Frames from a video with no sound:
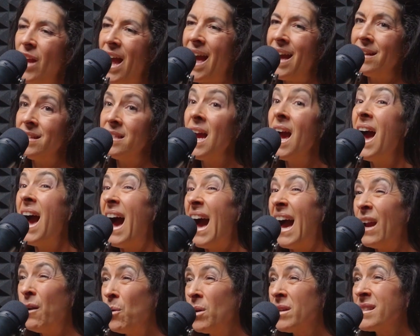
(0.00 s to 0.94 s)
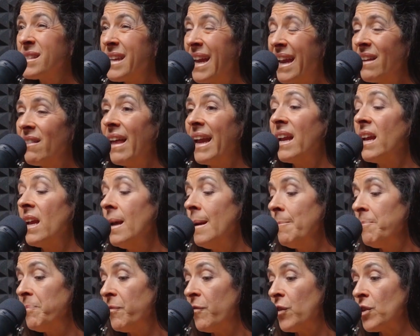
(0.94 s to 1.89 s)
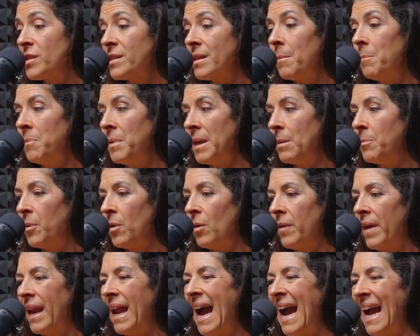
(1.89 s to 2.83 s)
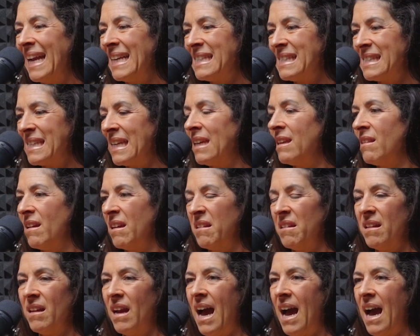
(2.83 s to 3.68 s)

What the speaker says: And I will say, for some people that I see that